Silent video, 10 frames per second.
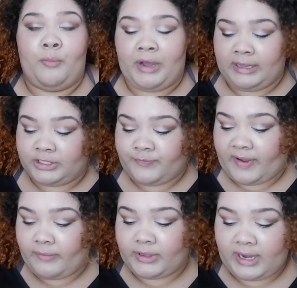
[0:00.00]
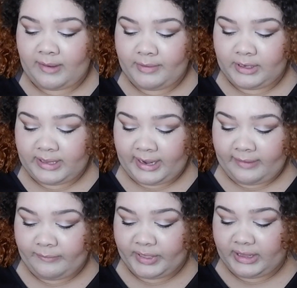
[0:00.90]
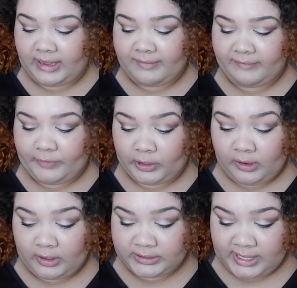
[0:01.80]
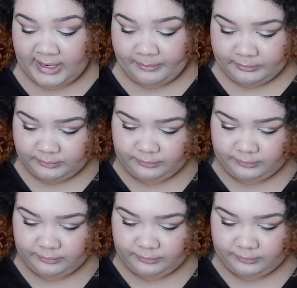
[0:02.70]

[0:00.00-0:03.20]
polish favorite that I've been loving for a long time.